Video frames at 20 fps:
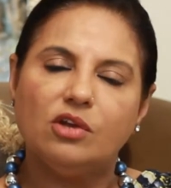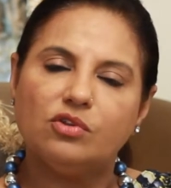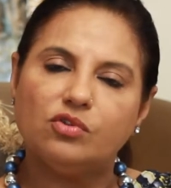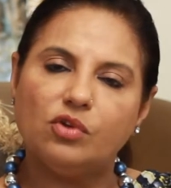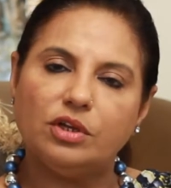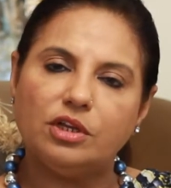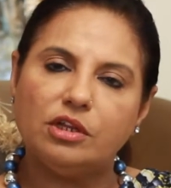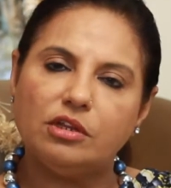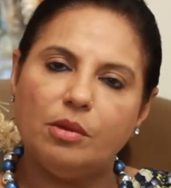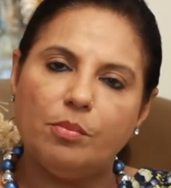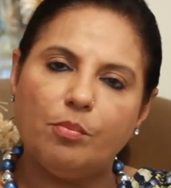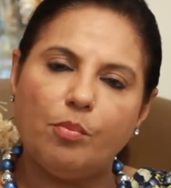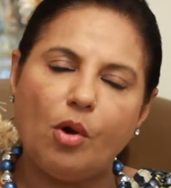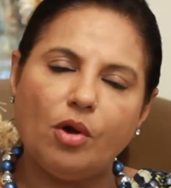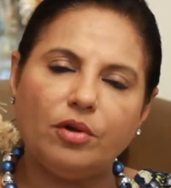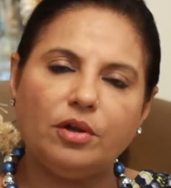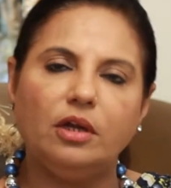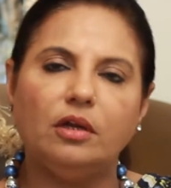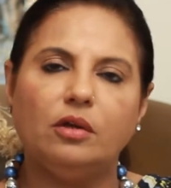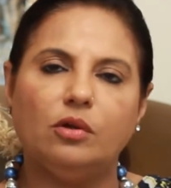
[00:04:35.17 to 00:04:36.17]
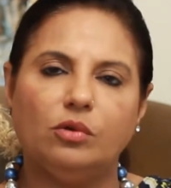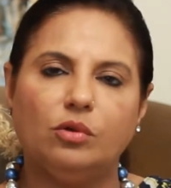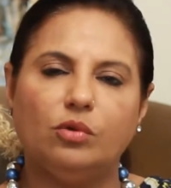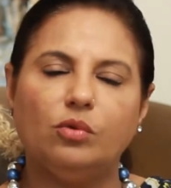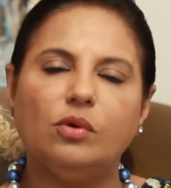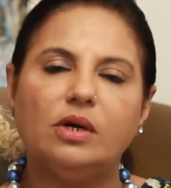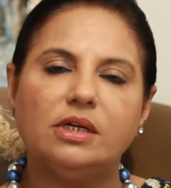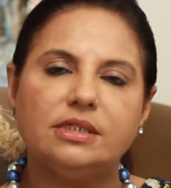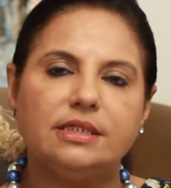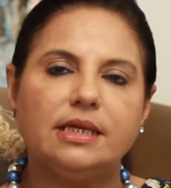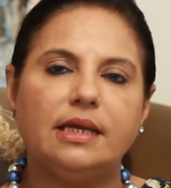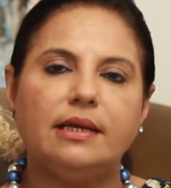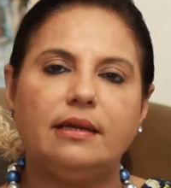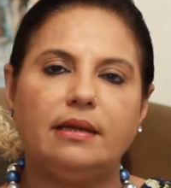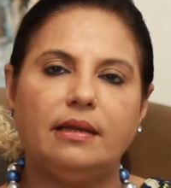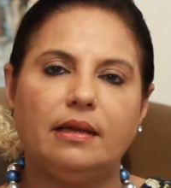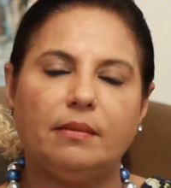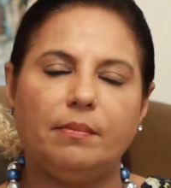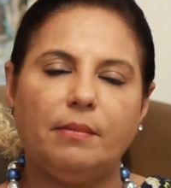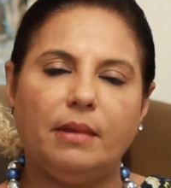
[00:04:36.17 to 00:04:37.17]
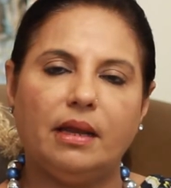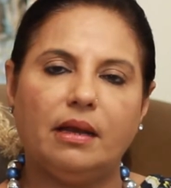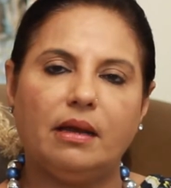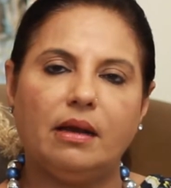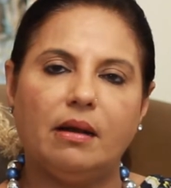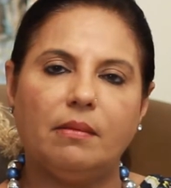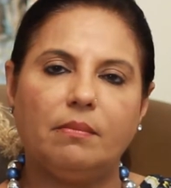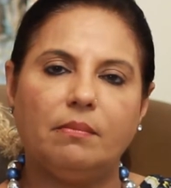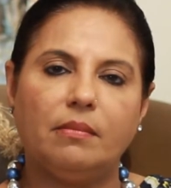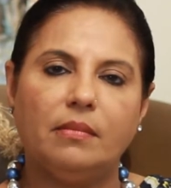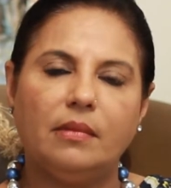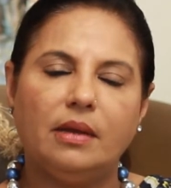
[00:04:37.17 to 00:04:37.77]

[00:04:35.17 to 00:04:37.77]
so it is important to do a genetic makeup